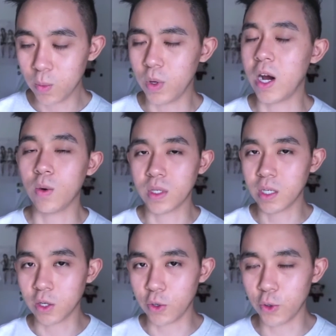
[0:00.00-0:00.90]
when I was in
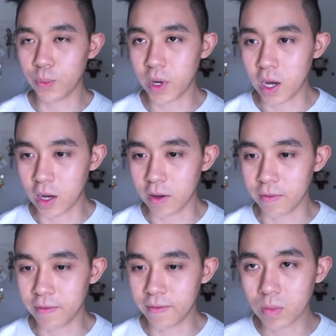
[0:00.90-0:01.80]
a group
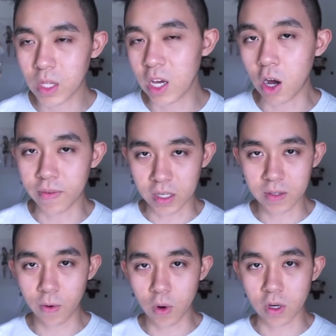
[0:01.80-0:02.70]
of the obvious
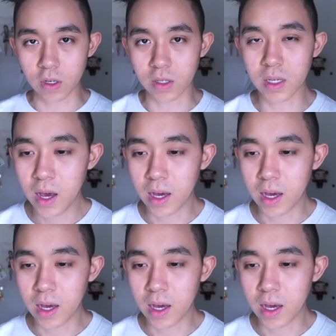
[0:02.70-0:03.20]
foreigners.